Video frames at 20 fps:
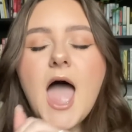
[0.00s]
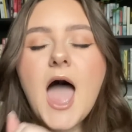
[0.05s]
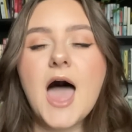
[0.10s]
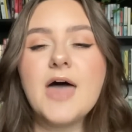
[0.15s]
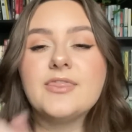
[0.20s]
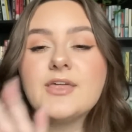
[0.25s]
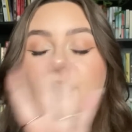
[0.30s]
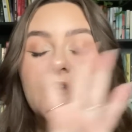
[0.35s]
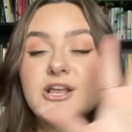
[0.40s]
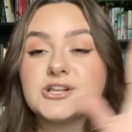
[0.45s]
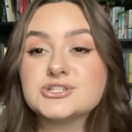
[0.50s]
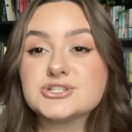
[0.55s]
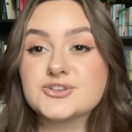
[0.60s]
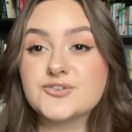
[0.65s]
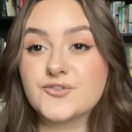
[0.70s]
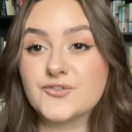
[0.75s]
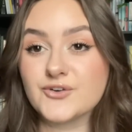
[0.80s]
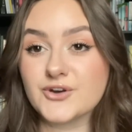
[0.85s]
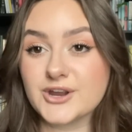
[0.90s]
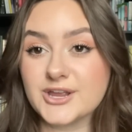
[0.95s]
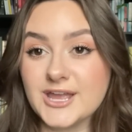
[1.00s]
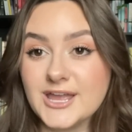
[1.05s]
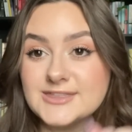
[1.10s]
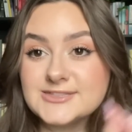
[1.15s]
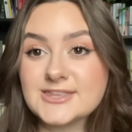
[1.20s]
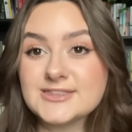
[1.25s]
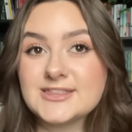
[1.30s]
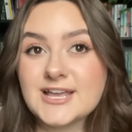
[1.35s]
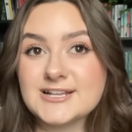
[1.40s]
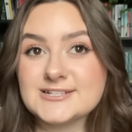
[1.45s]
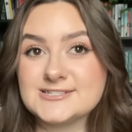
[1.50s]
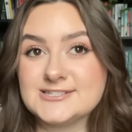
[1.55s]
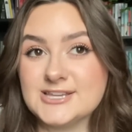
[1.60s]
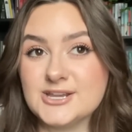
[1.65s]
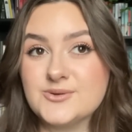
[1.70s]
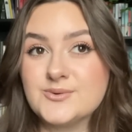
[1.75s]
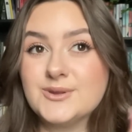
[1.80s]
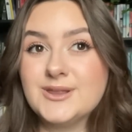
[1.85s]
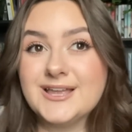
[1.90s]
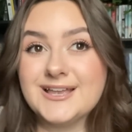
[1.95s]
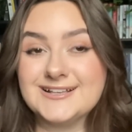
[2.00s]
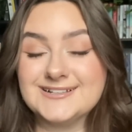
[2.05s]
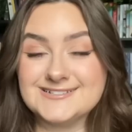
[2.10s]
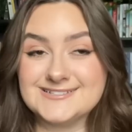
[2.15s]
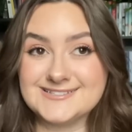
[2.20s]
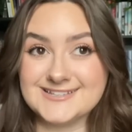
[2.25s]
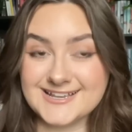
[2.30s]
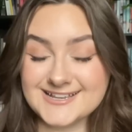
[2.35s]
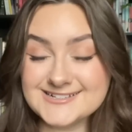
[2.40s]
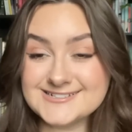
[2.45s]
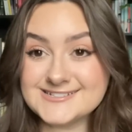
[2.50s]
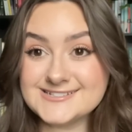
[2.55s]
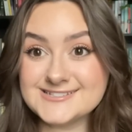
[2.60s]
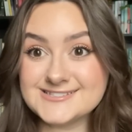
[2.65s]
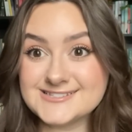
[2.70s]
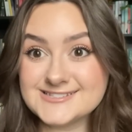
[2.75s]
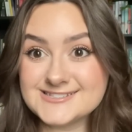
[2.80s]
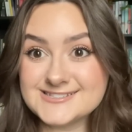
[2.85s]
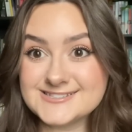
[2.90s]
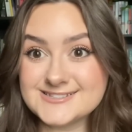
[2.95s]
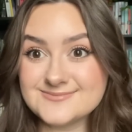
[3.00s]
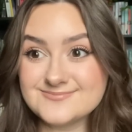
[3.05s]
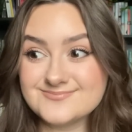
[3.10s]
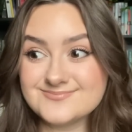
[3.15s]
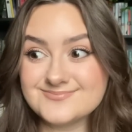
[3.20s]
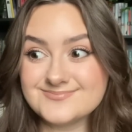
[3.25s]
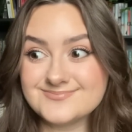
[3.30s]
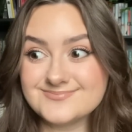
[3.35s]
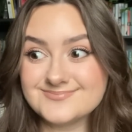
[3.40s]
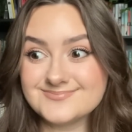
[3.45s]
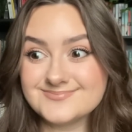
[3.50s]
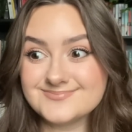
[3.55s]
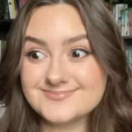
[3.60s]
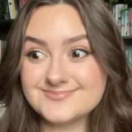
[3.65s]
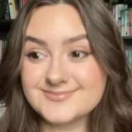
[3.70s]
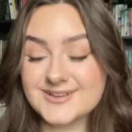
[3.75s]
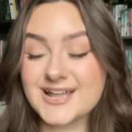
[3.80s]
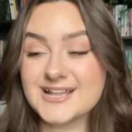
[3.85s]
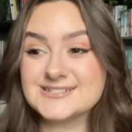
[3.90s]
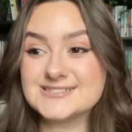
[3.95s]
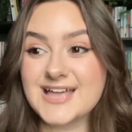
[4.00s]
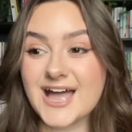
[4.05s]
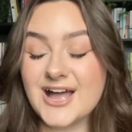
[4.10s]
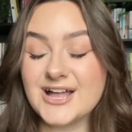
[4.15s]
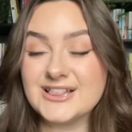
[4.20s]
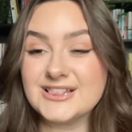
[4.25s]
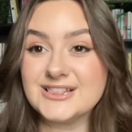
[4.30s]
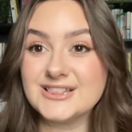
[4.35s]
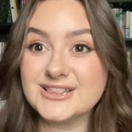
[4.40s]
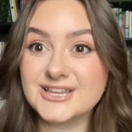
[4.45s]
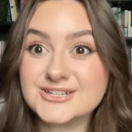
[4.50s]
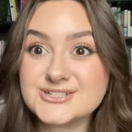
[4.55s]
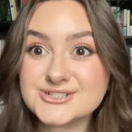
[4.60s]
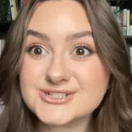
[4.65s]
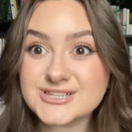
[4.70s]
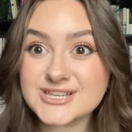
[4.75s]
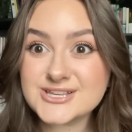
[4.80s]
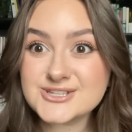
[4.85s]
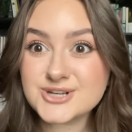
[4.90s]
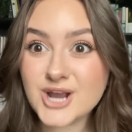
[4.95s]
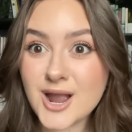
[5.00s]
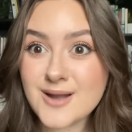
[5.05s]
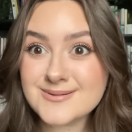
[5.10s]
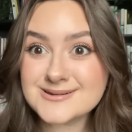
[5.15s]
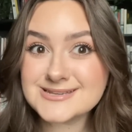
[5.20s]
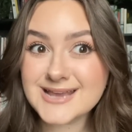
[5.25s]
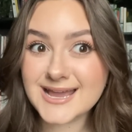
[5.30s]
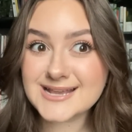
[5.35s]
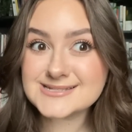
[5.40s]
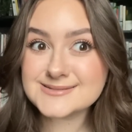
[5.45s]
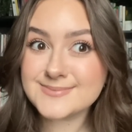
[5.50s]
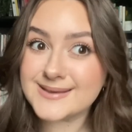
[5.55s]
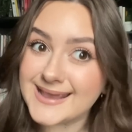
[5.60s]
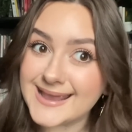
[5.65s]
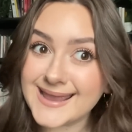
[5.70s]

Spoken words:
And then I can just forget that that sequel exists because that literally traumatized me.